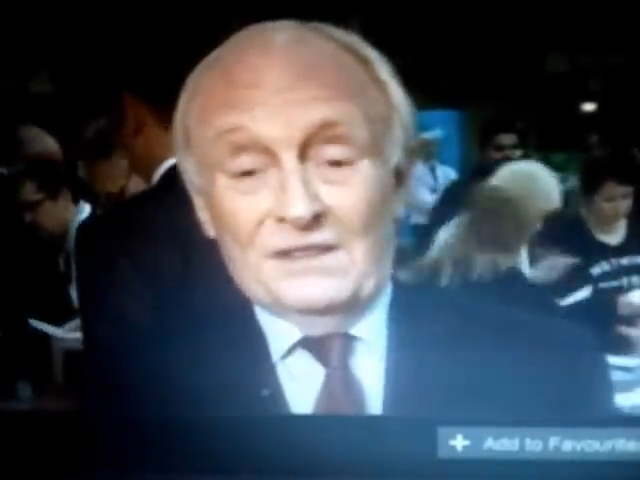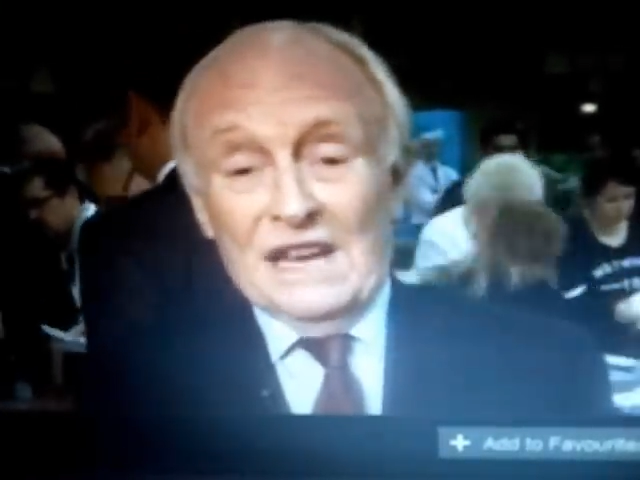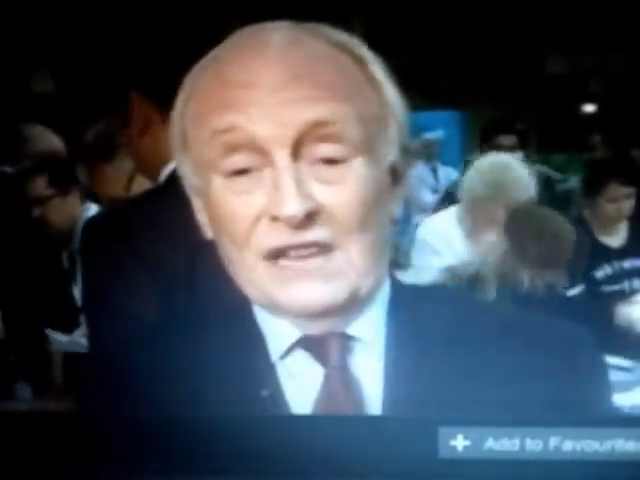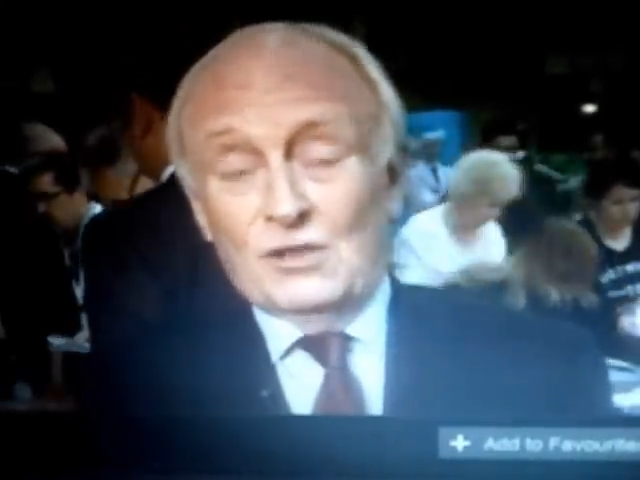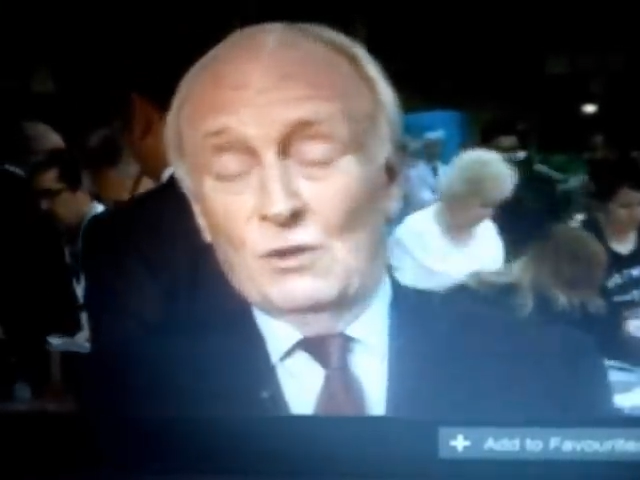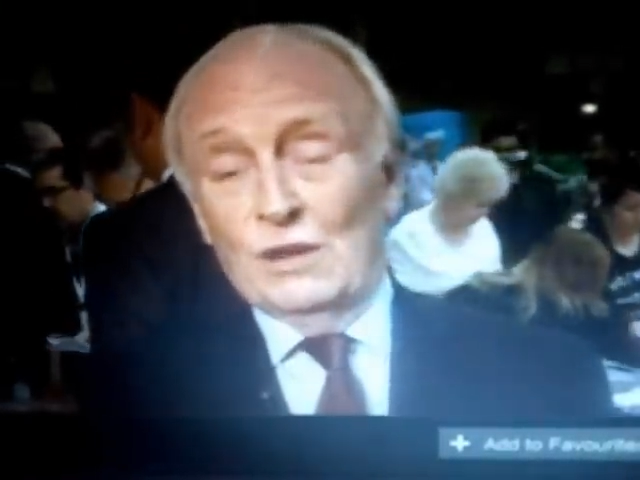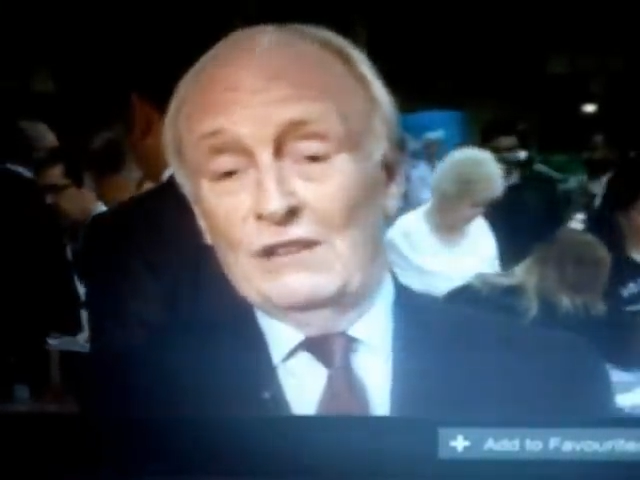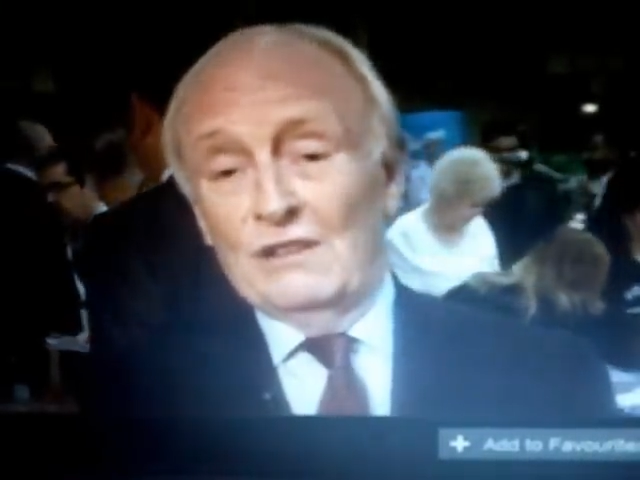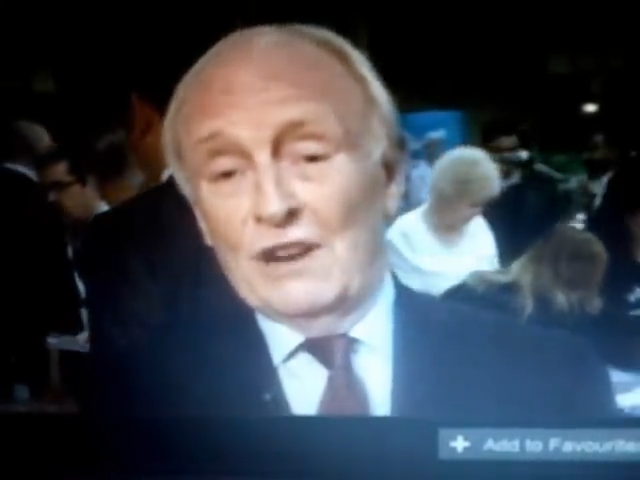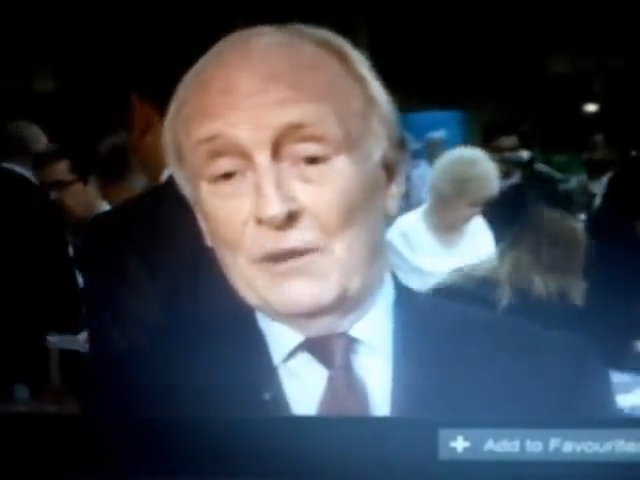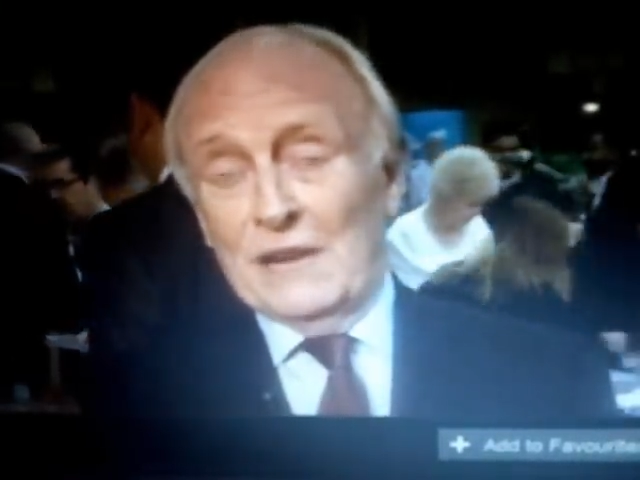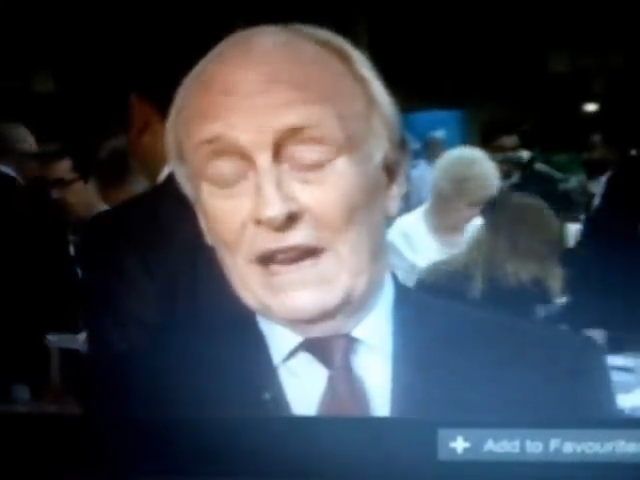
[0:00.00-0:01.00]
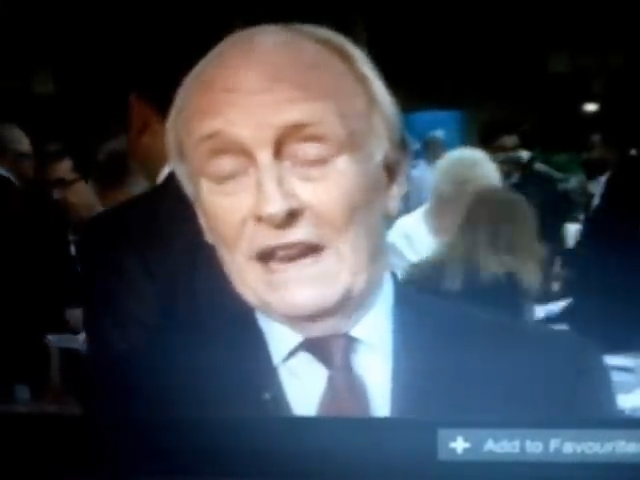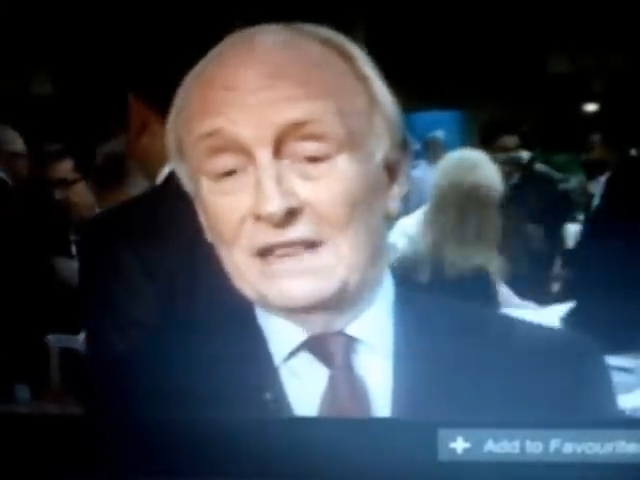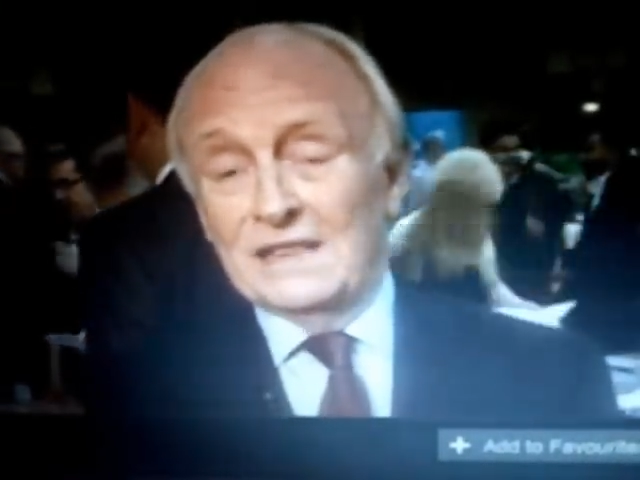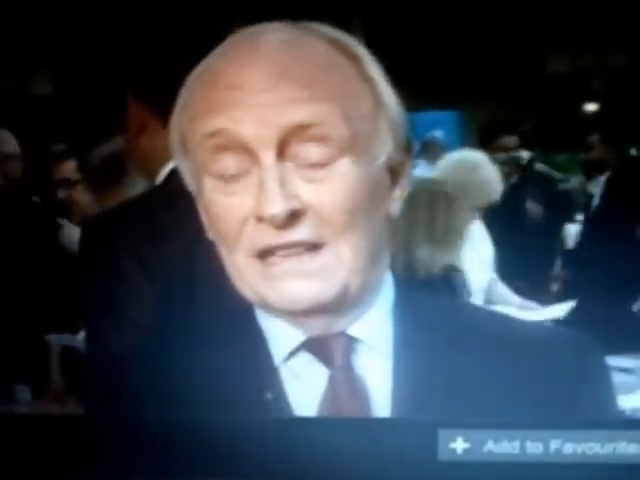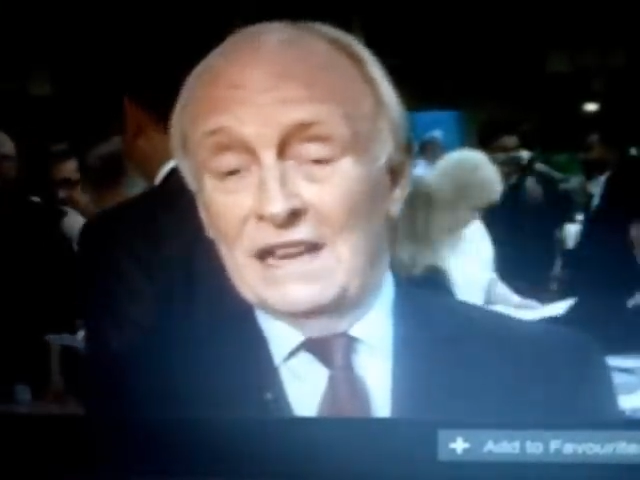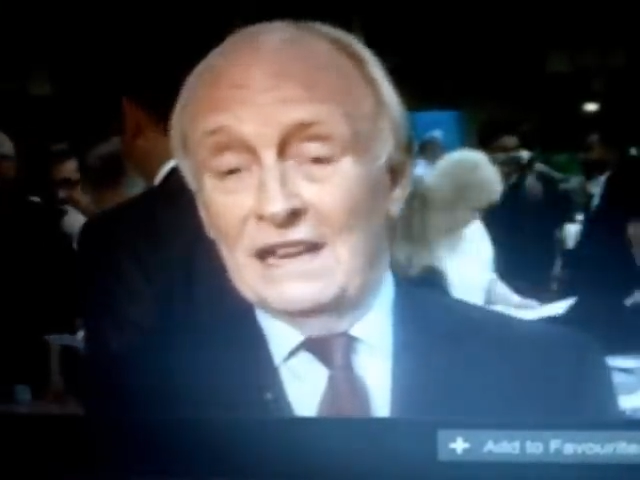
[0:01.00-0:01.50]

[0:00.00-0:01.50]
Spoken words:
that's what you're up against, and